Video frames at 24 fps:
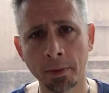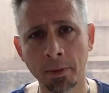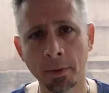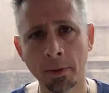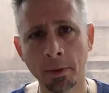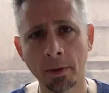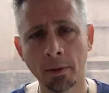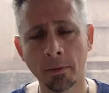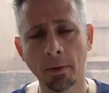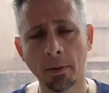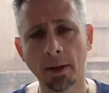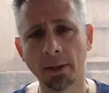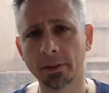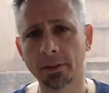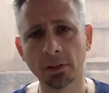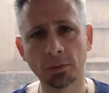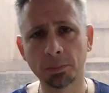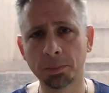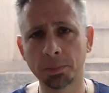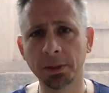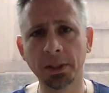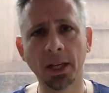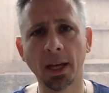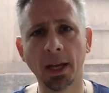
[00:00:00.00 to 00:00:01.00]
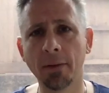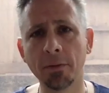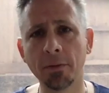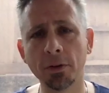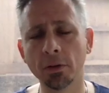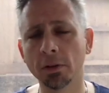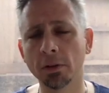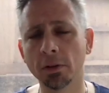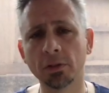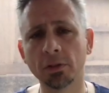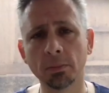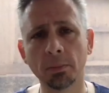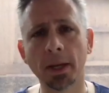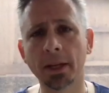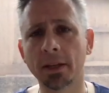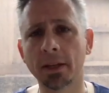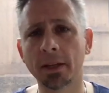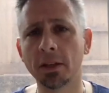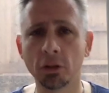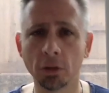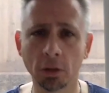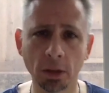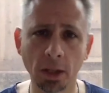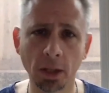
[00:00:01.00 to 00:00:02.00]
Right? This behavior isn't
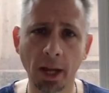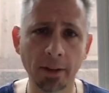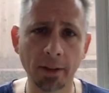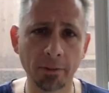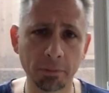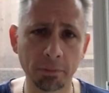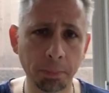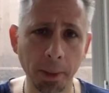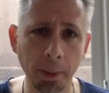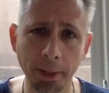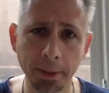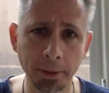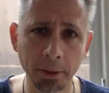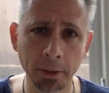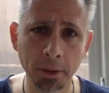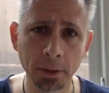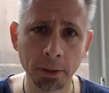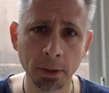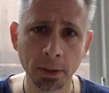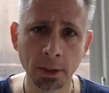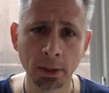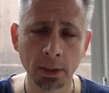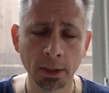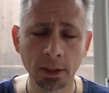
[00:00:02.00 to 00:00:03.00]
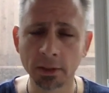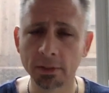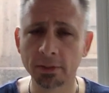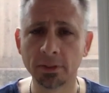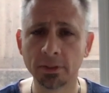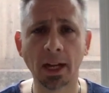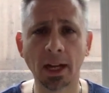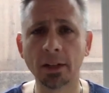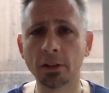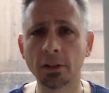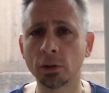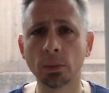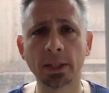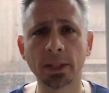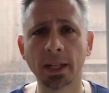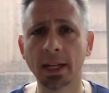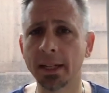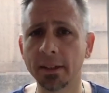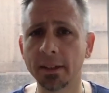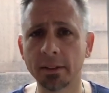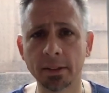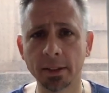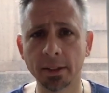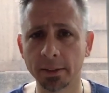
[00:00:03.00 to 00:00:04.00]
making your life better. It's not doing
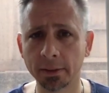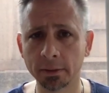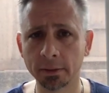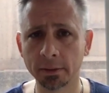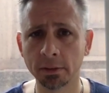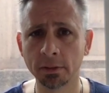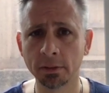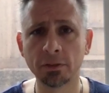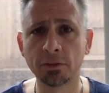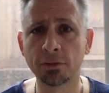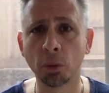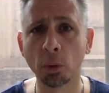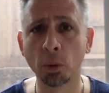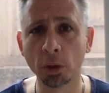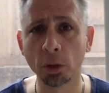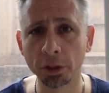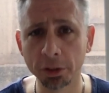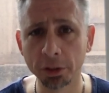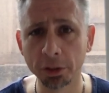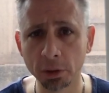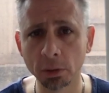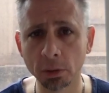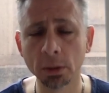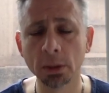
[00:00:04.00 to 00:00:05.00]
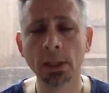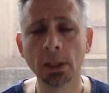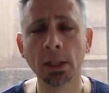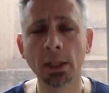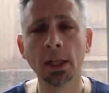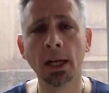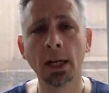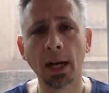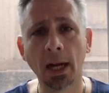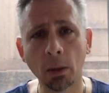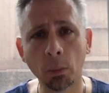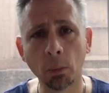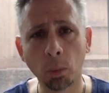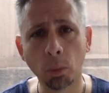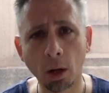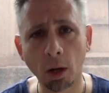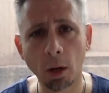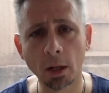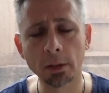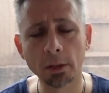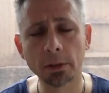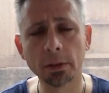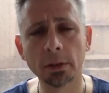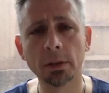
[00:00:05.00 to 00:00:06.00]
anything for you. I
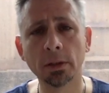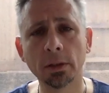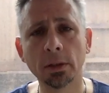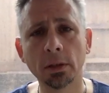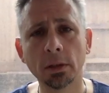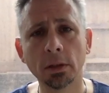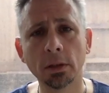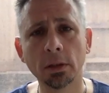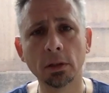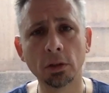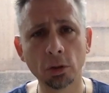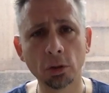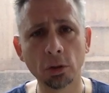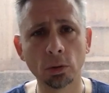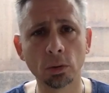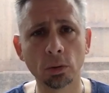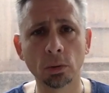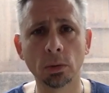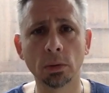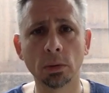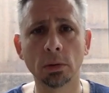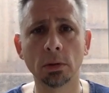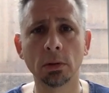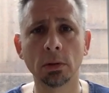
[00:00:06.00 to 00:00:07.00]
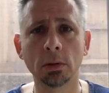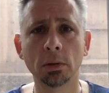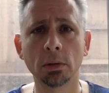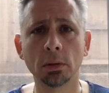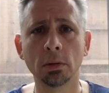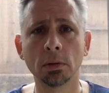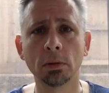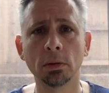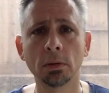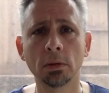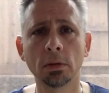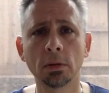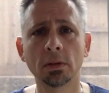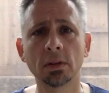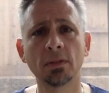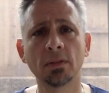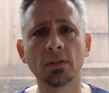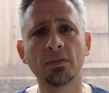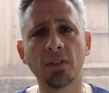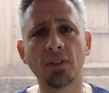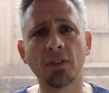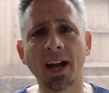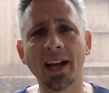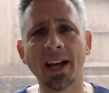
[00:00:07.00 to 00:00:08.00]
want you to
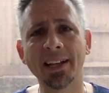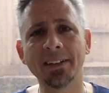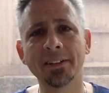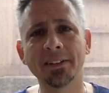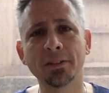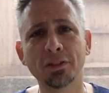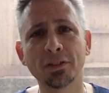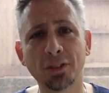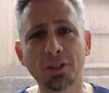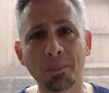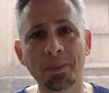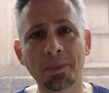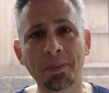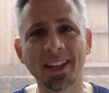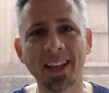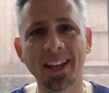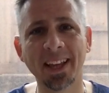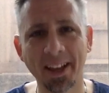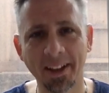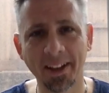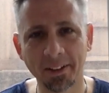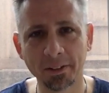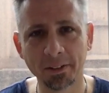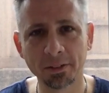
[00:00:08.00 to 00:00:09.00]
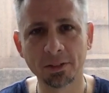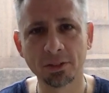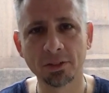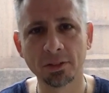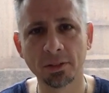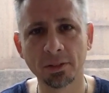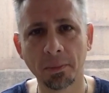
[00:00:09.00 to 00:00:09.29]
find something else.